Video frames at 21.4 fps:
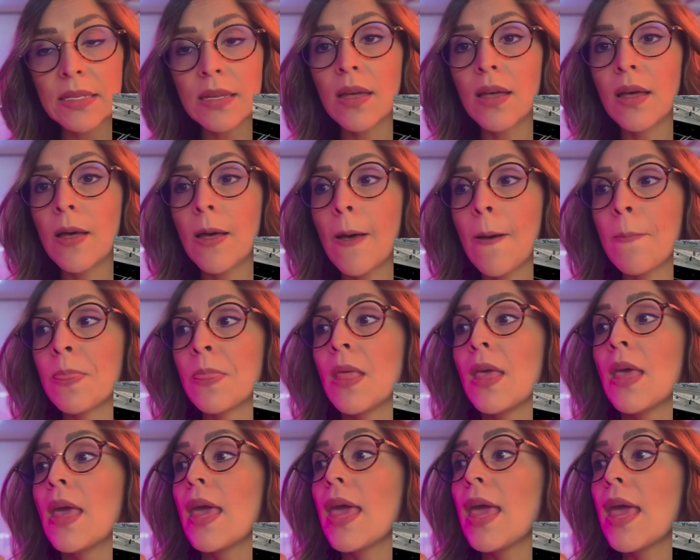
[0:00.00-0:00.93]
Um,
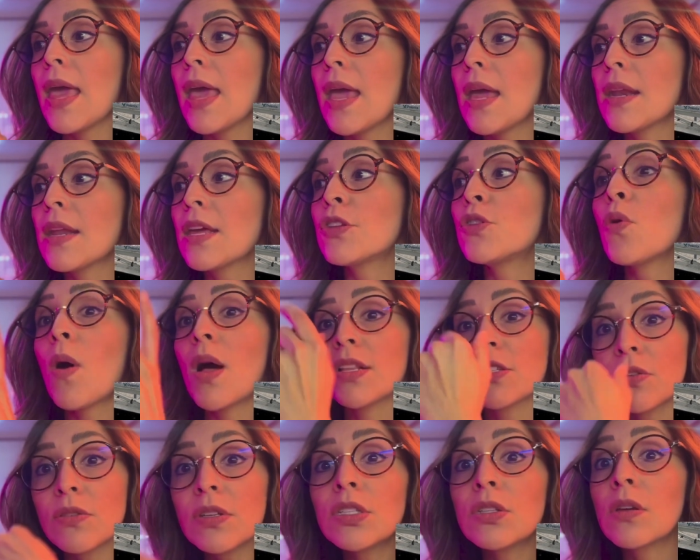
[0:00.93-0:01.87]
and you
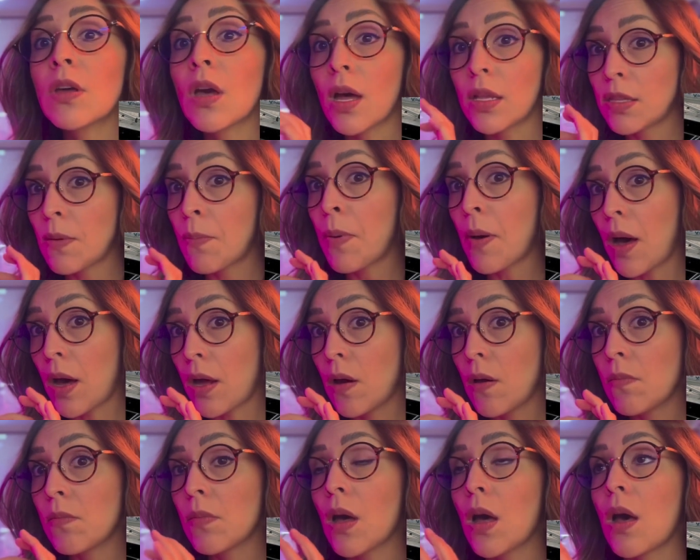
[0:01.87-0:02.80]
also need to cut the
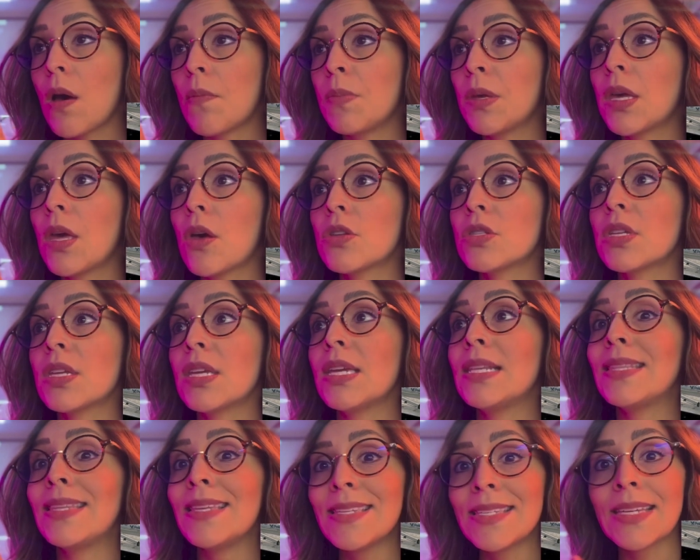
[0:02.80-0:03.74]
bottom, uh, because
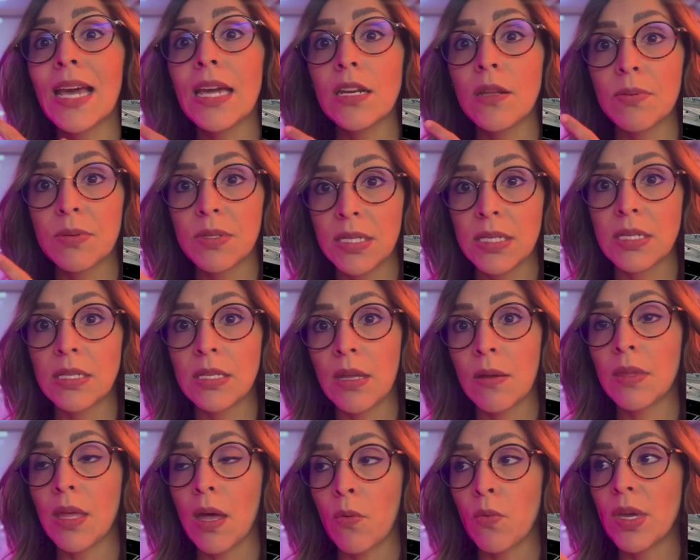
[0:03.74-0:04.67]
in this kind of
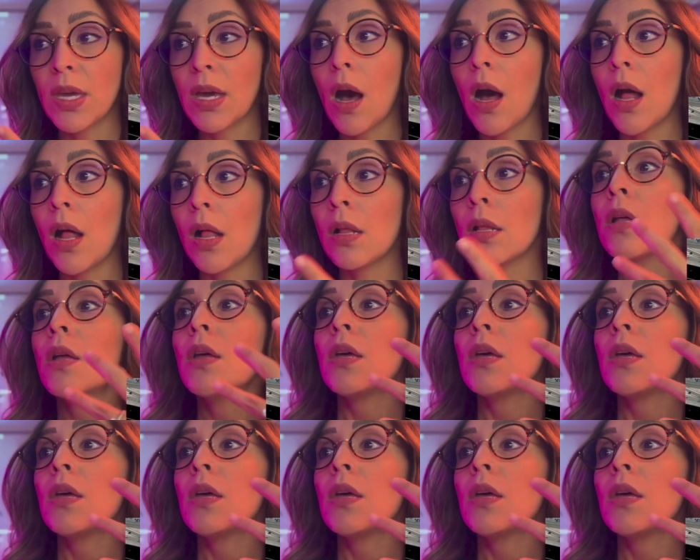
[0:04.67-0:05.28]
system that we call,